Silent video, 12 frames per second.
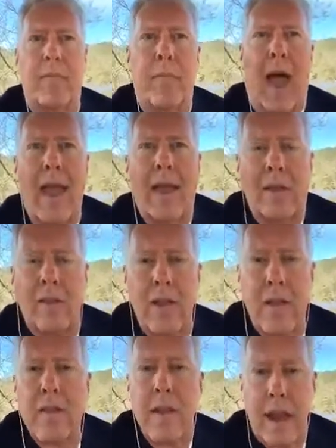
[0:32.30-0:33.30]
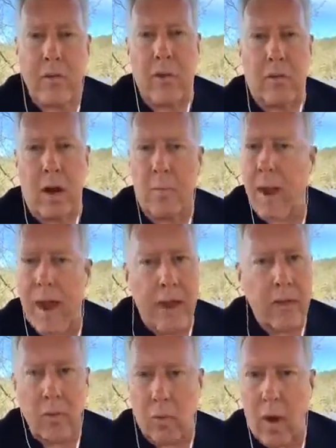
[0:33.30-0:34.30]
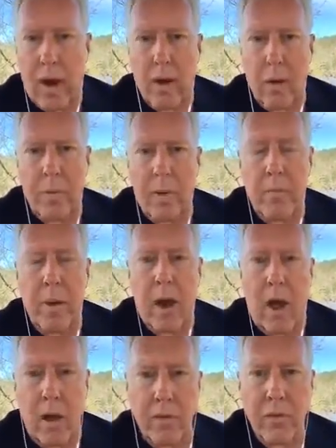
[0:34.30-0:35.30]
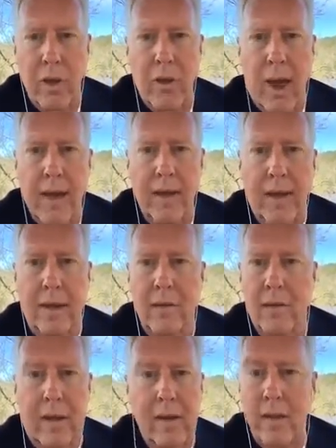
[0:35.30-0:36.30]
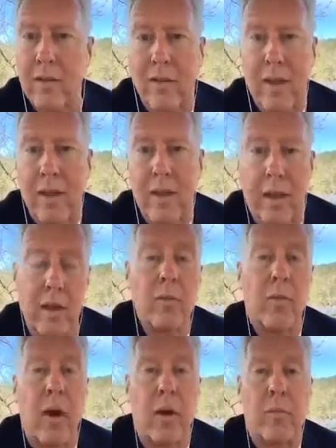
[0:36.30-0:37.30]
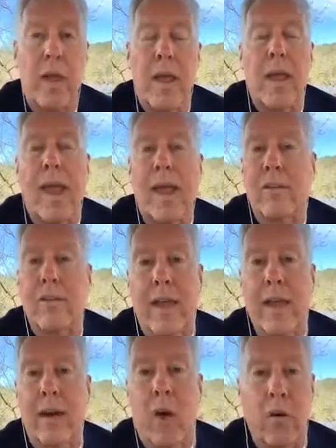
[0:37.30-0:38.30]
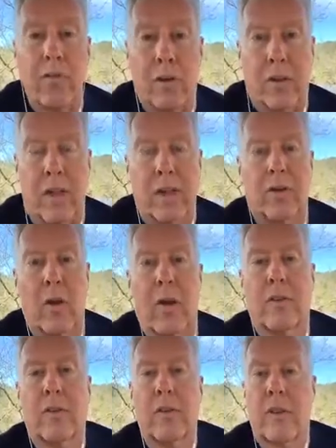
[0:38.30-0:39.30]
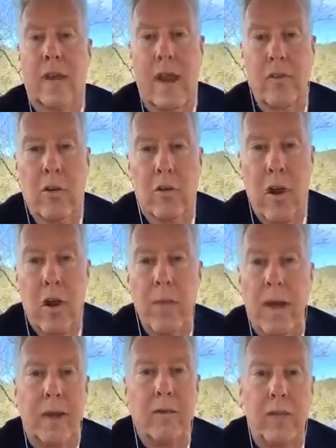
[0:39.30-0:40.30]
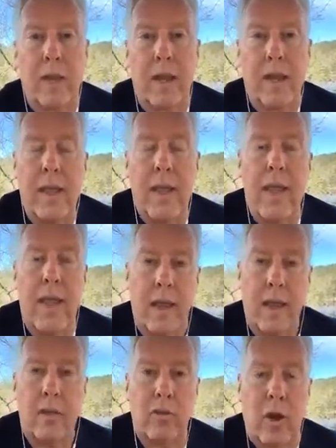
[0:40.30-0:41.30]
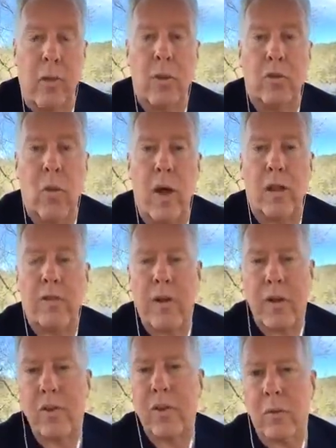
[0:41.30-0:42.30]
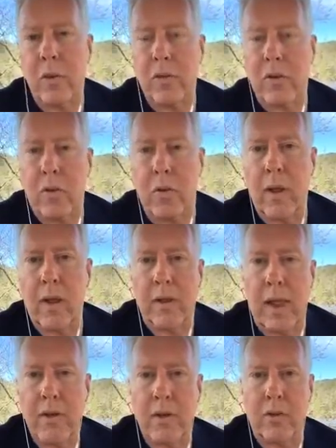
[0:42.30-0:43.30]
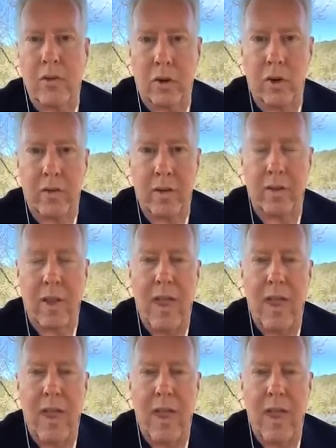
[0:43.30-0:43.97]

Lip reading: I can see in the natural realm. My eyes are wide open, but also I can suddenly see in His realm. And it's like an overlay. So I see the natural realm, and I see in His realm as well. It's very similar to when Elisha's servant